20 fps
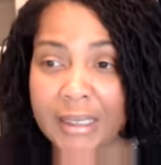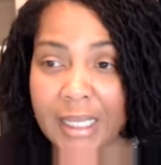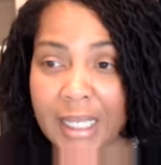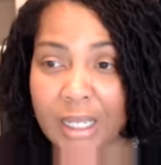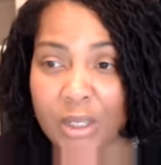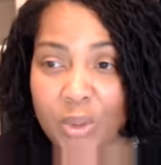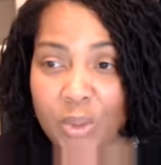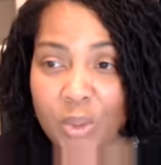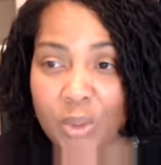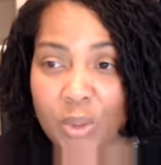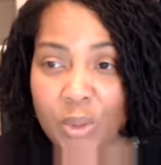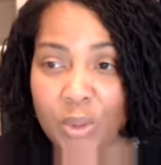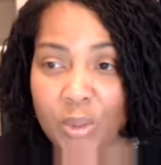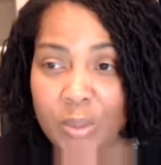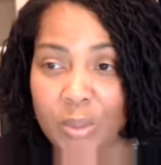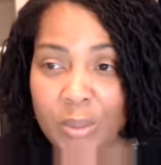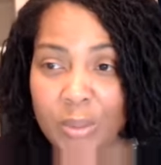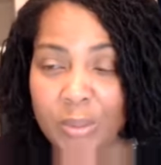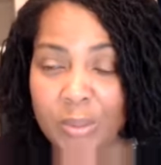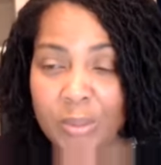schedule?
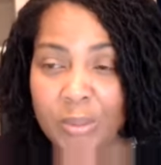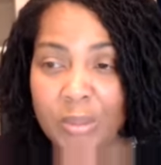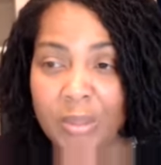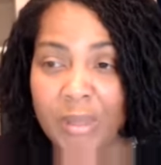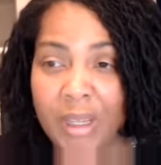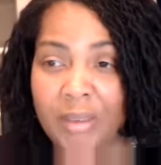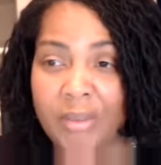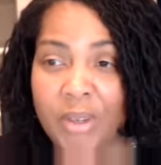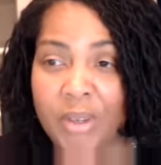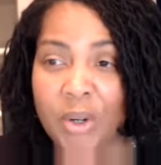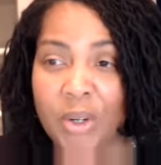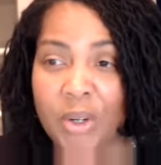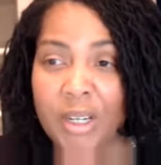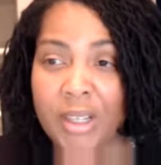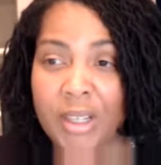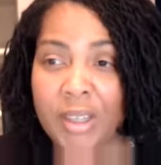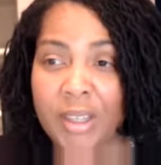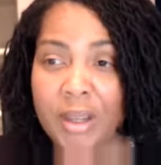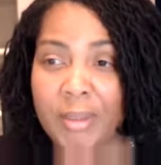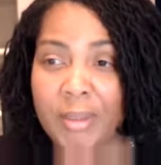Have you heard? Great